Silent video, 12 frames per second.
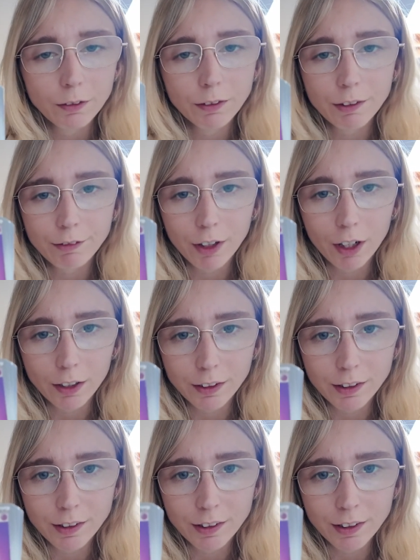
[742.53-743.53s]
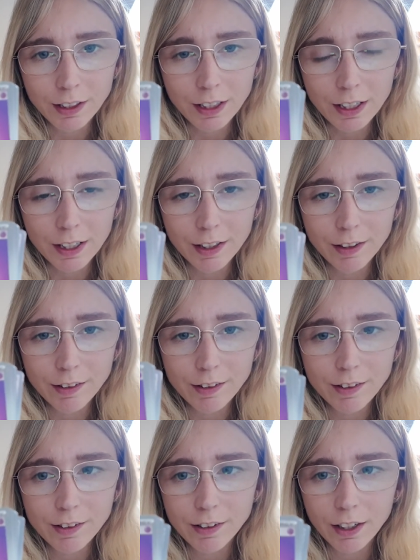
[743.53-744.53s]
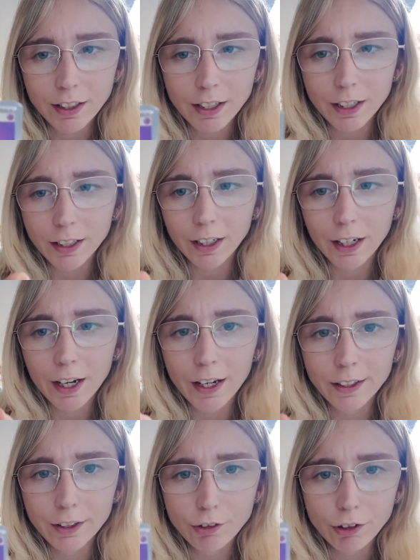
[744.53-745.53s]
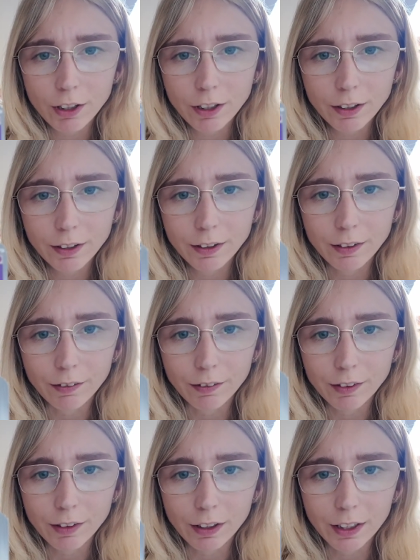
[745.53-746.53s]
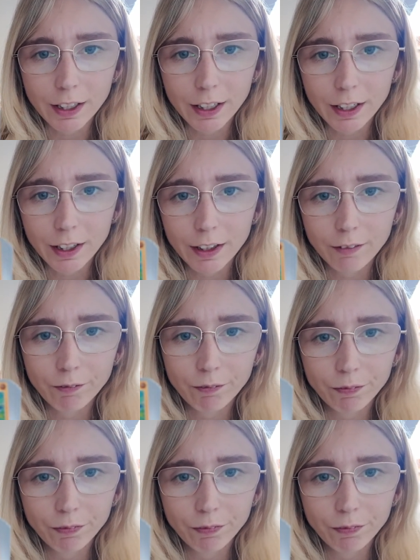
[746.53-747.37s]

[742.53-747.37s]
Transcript: we've got the Psychic Energy. Don't want to leak anything.